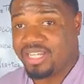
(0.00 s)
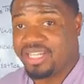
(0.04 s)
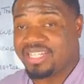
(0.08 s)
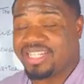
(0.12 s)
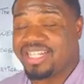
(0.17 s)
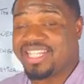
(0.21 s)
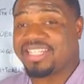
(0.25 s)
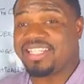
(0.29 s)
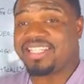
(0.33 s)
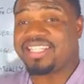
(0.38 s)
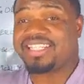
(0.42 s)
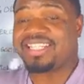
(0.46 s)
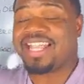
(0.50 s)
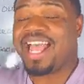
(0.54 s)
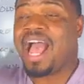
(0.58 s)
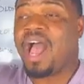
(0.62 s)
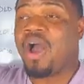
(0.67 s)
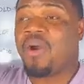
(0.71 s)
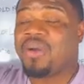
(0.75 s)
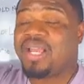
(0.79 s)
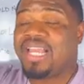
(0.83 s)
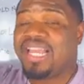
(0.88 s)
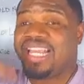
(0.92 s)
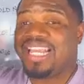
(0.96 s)
This is
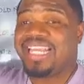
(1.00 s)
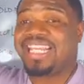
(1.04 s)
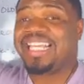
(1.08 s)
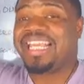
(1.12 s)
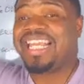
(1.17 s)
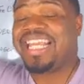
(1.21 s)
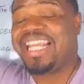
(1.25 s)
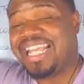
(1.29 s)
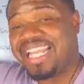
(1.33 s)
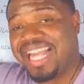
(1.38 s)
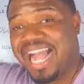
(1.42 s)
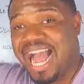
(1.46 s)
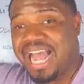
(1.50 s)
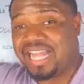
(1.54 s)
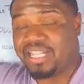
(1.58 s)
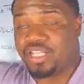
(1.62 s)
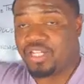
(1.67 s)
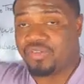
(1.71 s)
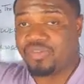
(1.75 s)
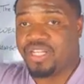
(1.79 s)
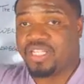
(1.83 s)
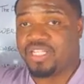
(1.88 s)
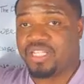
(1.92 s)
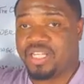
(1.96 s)
how he got the
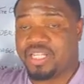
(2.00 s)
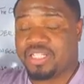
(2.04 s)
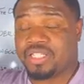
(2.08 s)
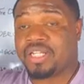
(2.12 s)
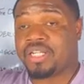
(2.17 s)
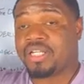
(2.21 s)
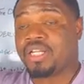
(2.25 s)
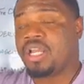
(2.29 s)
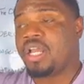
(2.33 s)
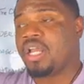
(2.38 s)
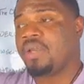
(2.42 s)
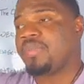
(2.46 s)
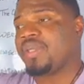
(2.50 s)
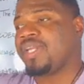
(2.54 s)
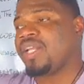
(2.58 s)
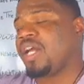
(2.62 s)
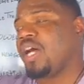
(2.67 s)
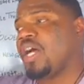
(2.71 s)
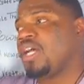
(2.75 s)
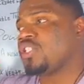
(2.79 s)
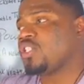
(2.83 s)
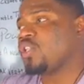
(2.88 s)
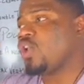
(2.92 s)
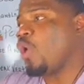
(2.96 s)
religion,
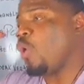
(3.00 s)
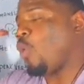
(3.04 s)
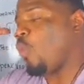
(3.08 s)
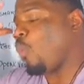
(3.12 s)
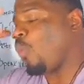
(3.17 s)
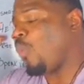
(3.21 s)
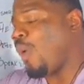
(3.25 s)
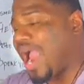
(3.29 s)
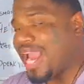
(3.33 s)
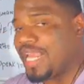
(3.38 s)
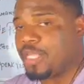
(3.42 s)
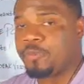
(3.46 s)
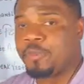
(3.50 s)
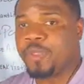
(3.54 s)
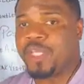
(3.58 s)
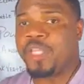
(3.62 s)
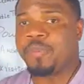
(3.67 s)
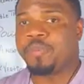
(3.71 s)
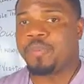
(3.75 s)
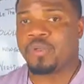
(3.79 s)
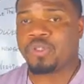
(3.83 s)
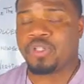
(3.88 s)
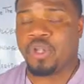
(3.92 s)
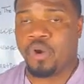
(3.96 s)
because white
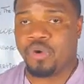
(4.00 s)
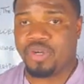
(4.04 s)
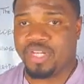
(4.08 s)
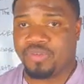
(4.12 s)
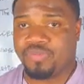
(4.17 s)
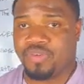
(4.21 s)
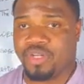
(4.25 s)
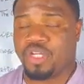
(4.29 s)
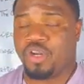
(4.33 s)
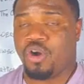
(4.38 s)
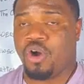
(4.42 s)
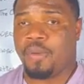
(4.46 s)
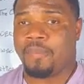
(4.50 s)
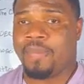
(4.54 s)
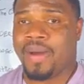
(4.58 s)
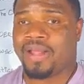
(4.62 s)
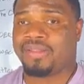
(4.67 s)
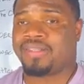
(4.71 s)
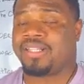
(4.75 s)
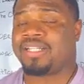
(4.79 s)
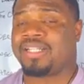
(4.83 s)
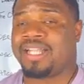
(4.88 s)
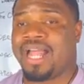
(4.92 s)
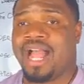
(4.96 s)
people don't even know
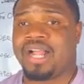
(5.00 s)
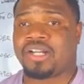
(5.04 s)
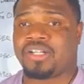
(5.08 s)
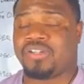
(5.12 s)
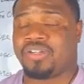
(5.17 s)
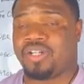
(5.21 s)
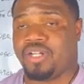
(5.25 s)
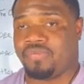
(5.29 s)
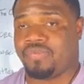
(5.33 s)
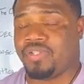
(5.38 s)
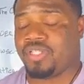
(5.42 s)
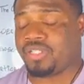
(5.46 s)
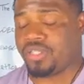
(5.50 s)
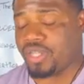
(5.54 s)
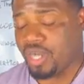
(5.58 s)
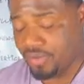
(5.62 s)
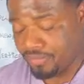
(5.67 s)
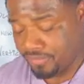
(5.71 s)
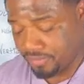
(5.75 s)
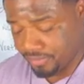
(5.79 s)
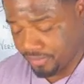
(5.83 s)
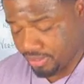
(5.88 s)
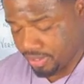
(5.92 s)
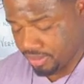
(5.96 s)
about the doctrine of
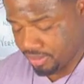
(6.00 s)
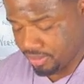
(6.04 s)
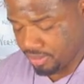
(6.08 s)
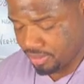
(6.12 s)
discovery.